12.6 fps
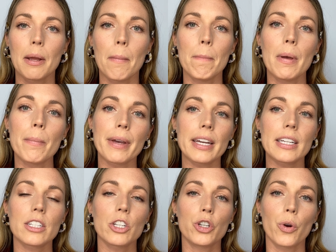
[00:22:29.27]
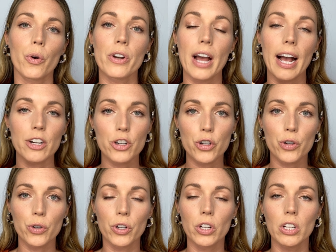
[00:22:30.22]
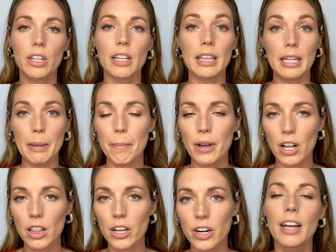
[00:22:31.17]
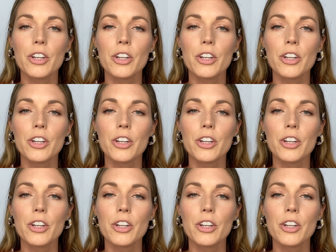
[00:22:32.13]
mimics your natural lip color,